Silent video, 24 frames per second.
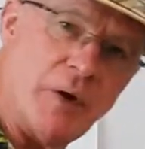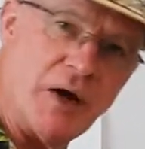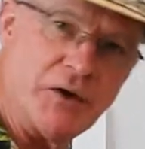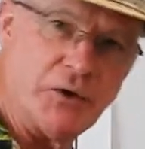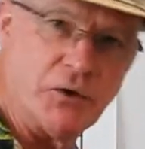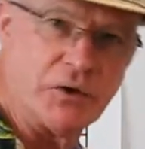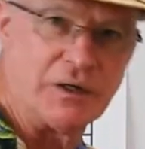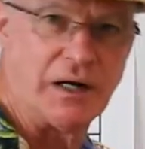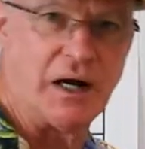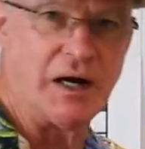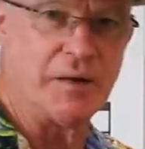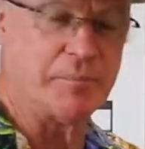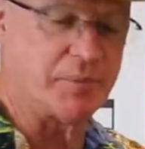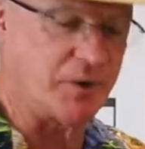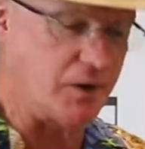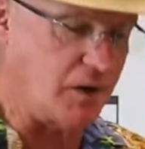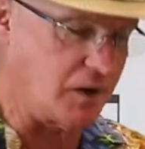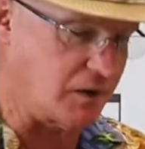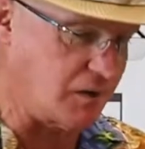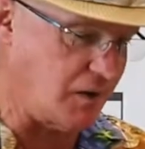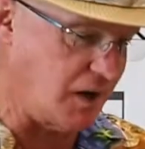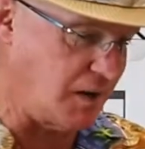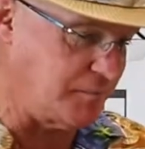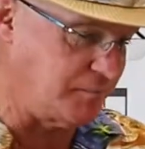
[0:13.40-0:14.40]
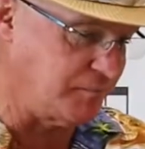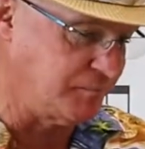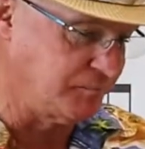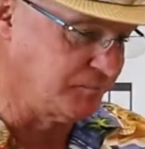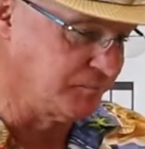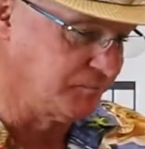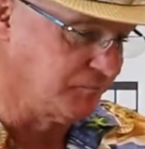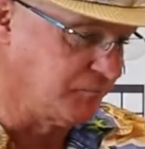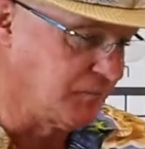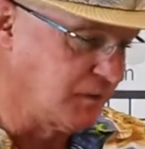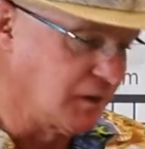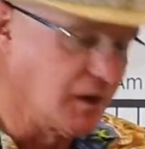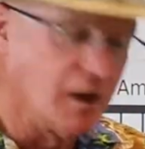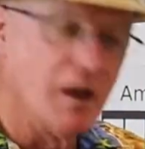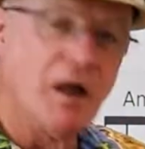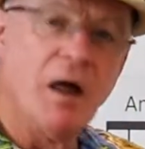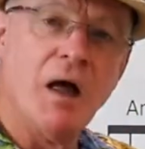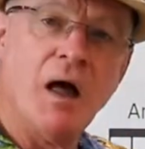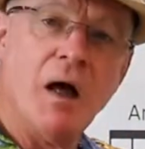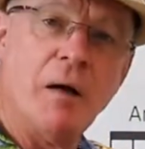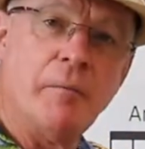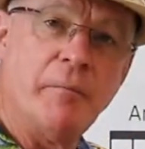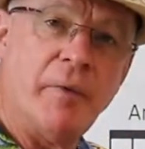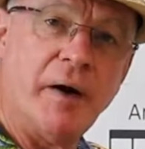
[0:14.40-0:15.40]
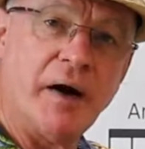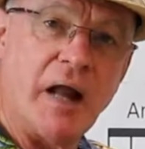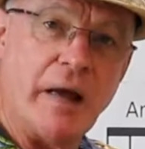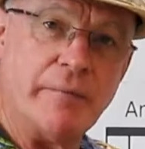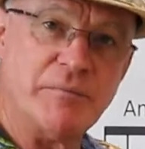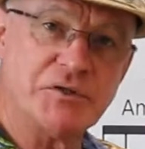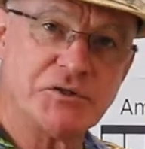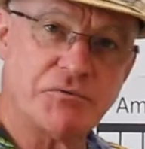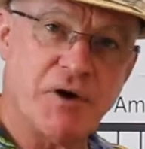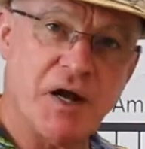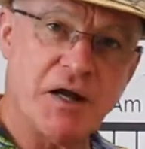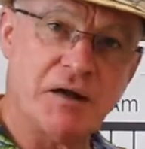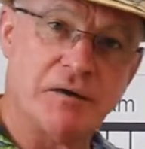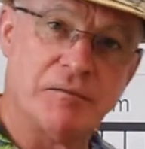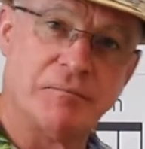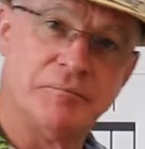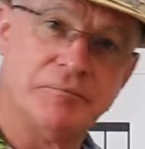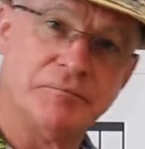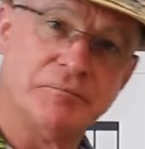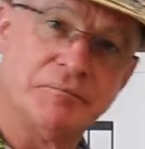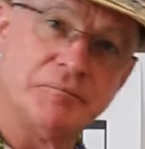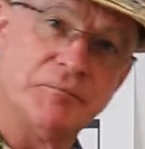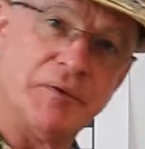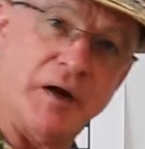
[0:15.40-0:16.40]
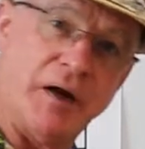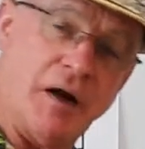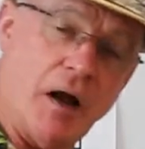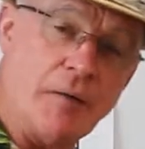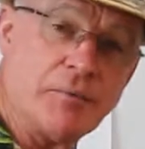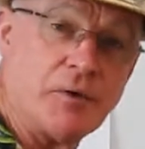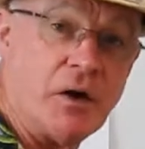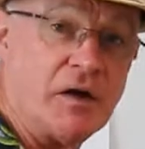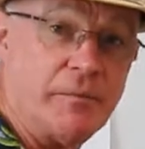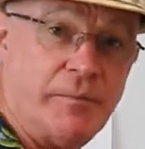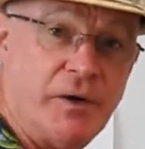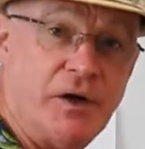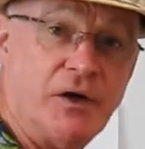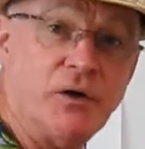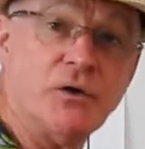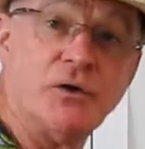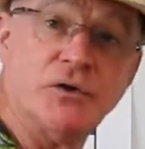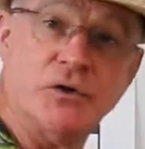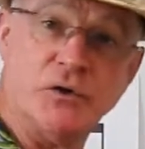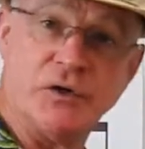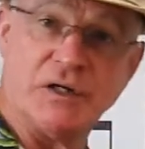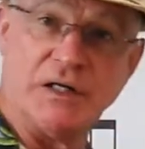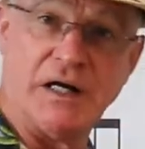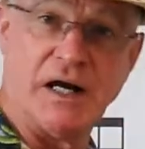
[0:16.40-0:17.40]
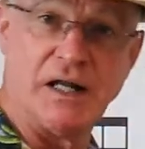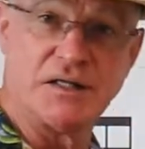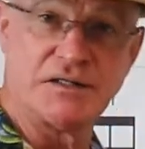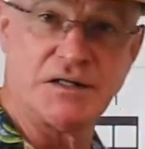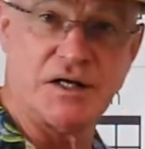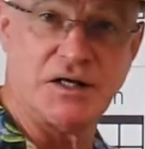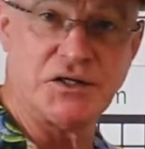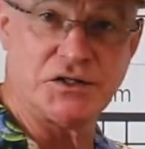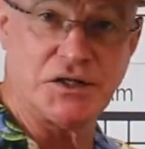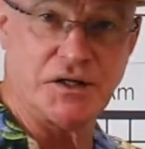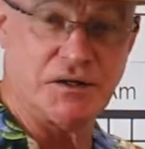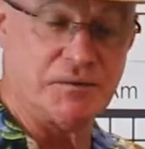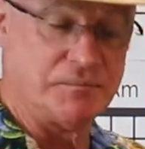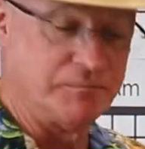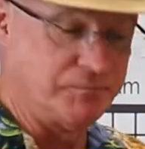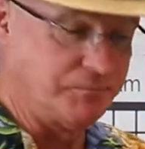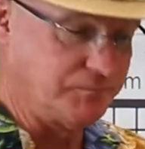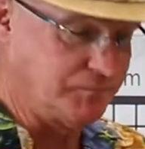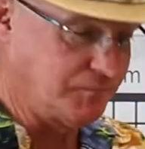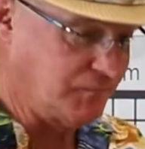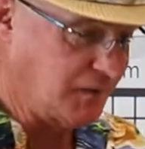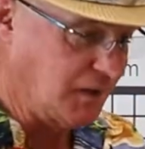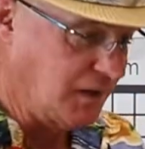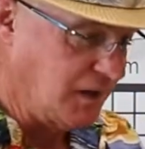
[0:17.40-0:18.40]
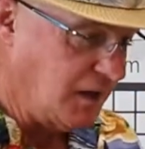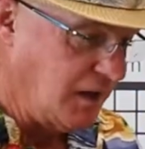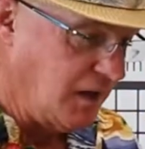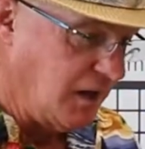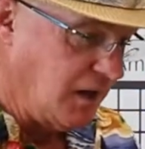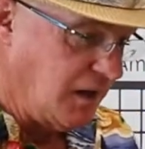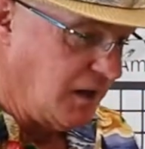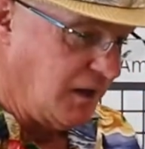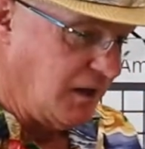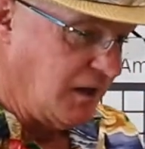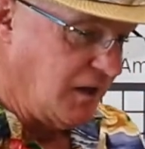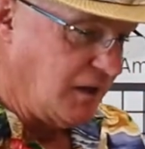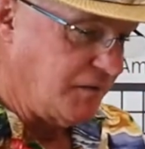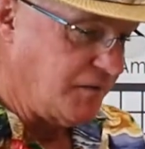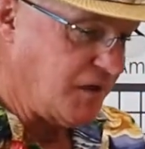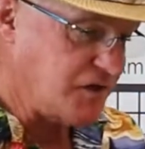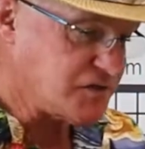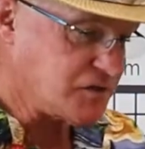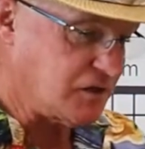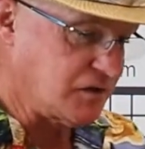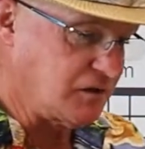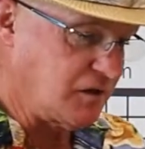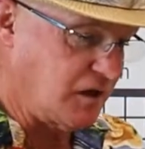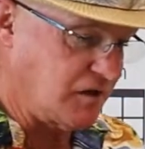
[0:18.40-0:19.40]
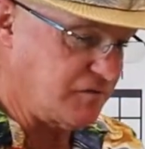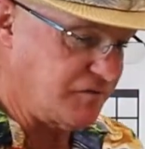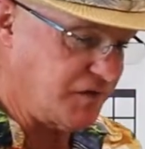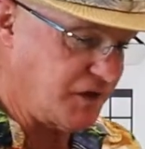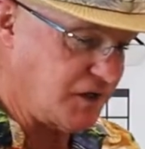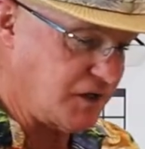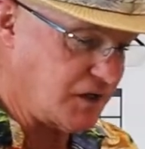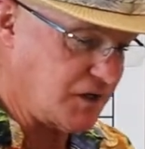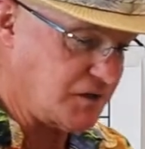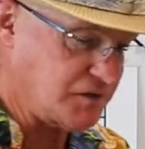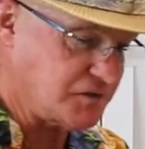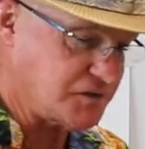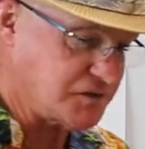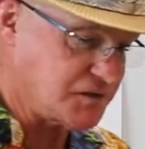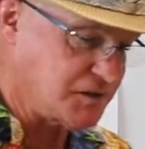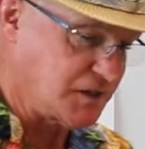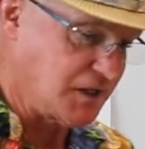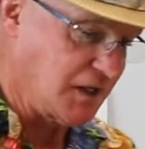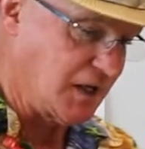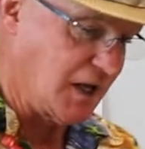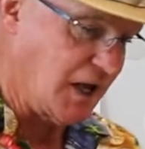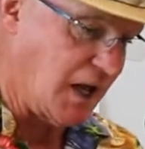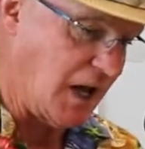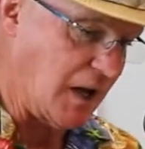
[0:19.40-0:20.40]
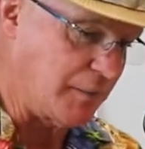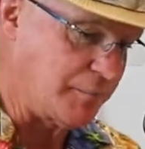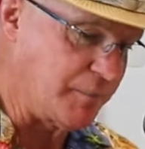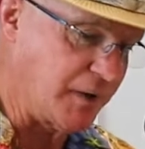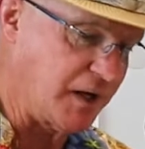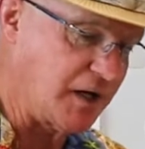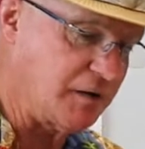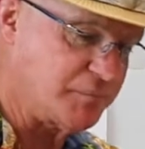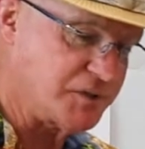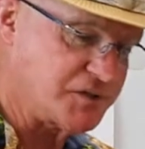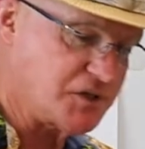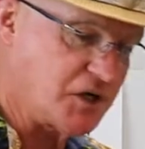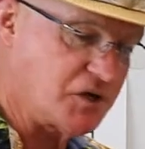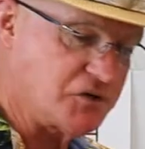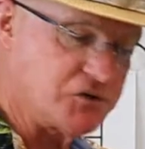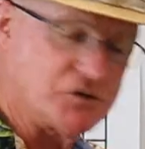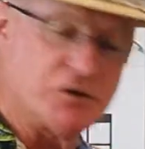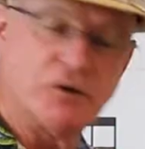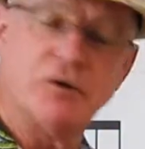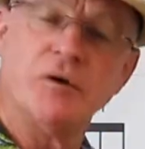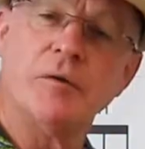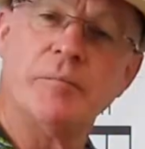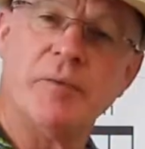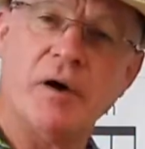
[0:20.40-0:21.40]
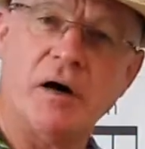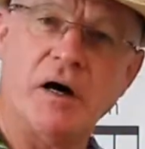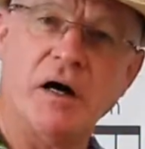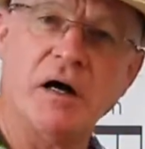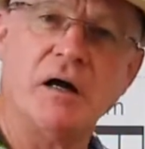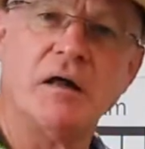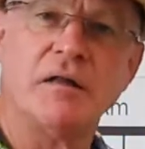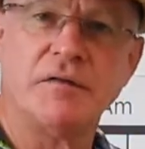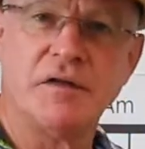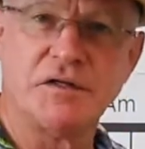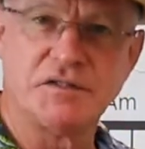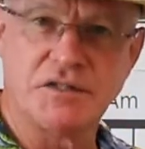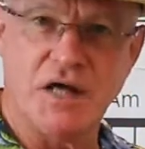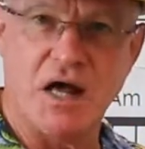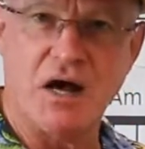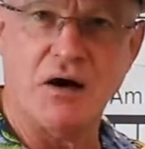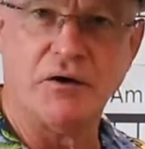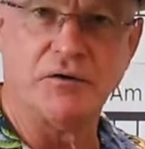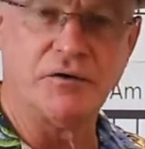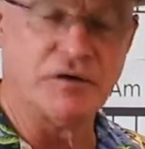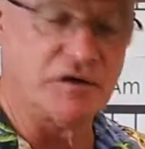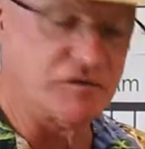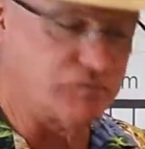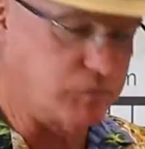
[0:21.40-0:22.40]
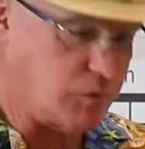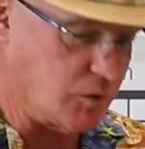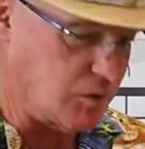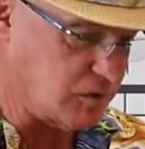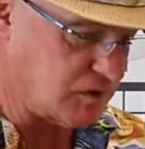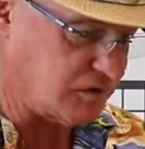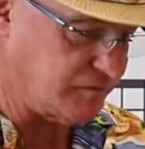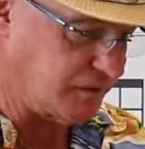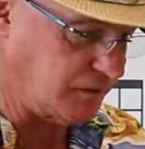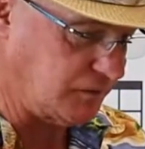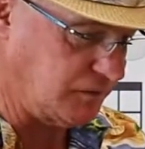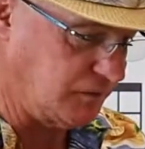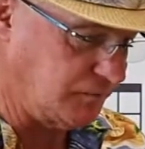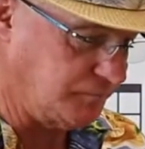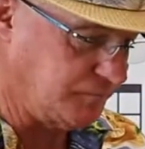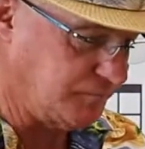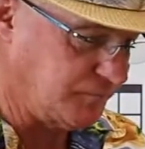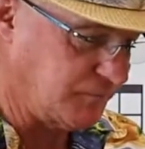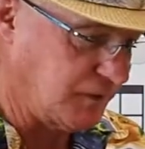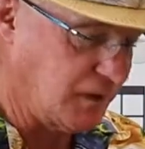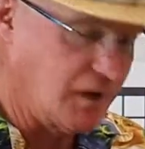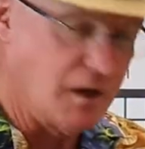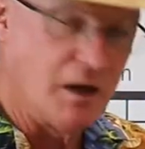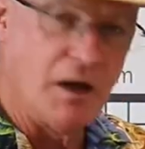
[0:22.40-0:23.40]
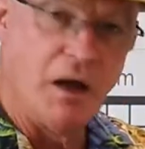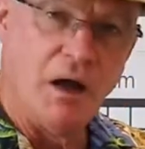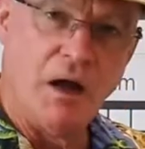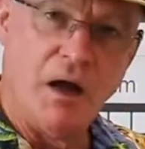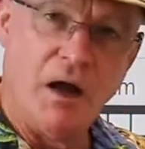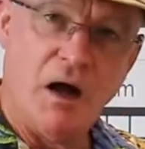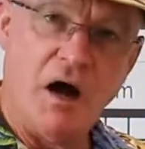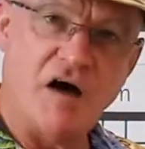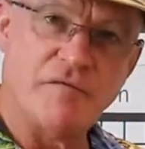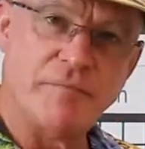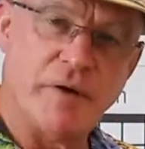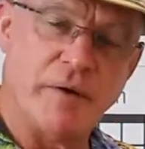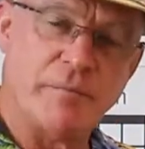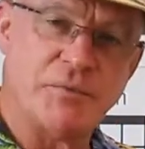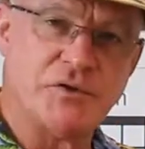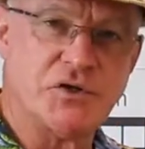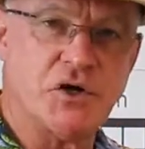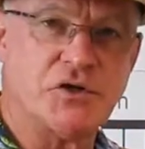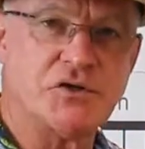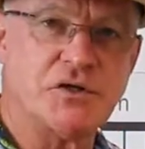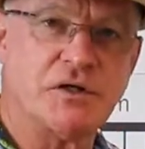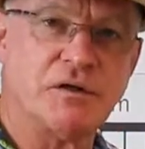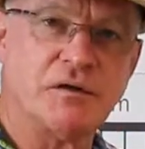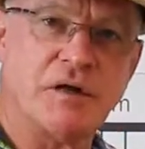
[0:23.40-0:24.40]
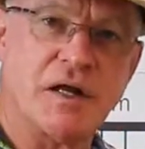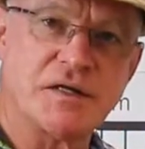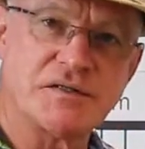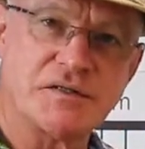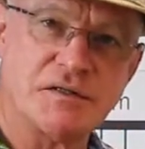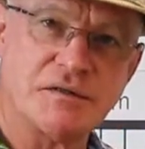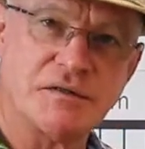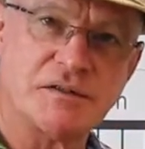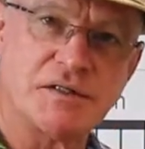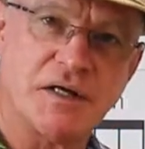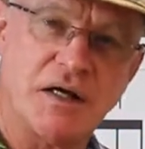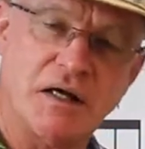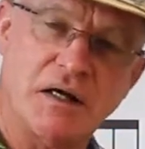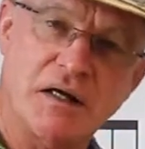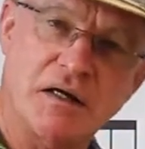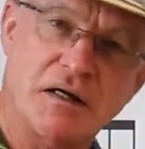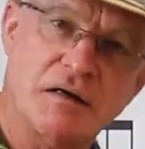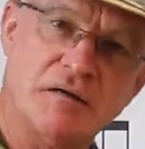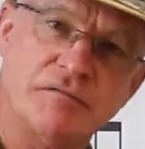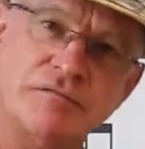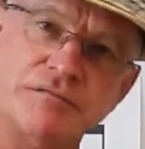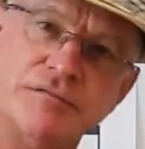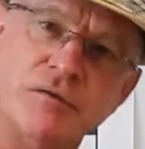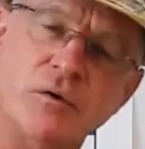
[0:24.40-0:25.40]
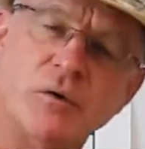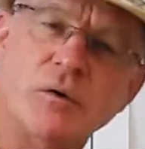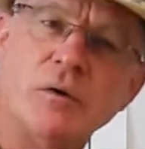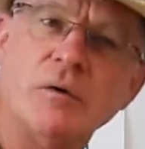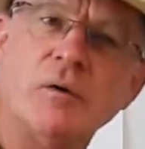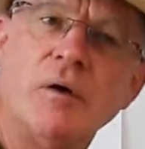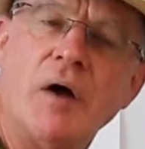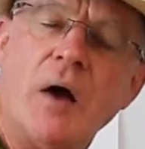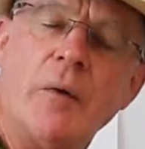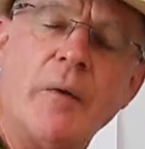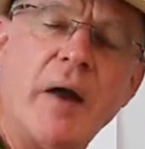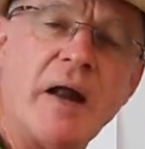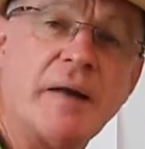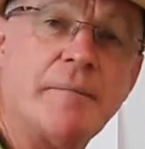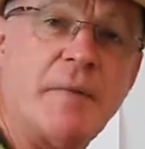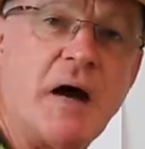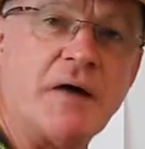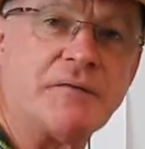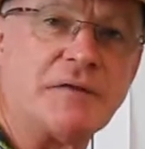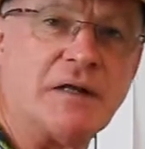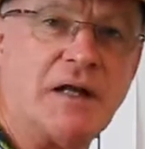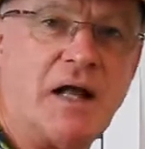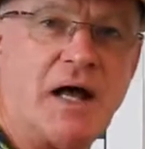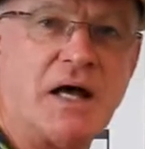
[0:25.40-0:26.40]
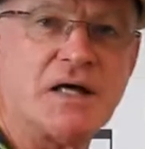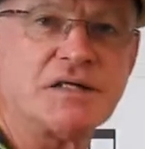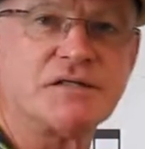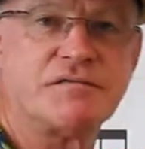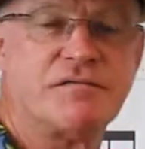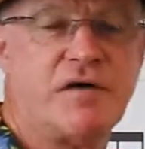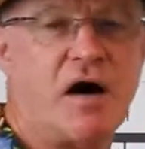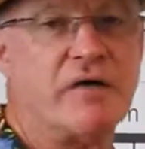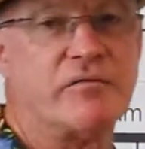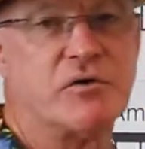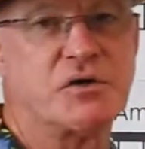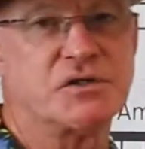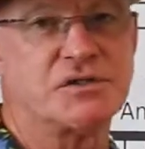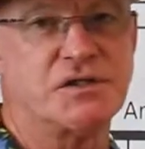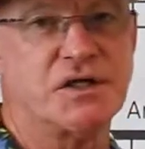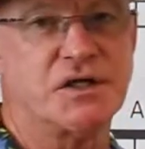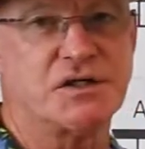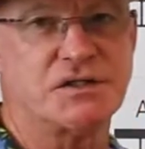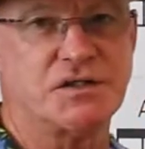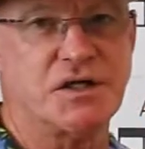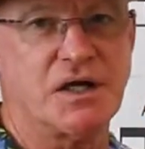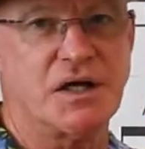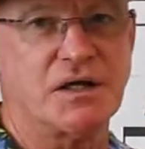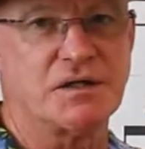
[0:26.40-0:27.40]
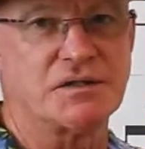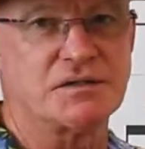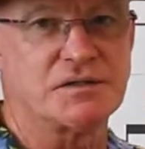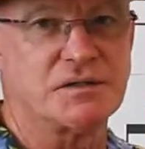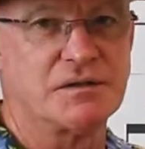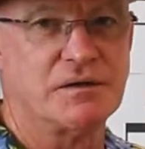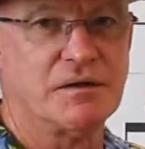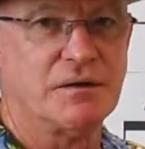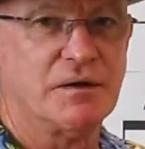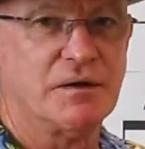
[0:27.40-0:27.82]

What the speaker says: our ukulele program. My name is Rick and I'm going to be your ukulele teacher. These online videos are being presented to you by the town of Walkerville. I've been producing lessons here for around about the last 5 or 6 years.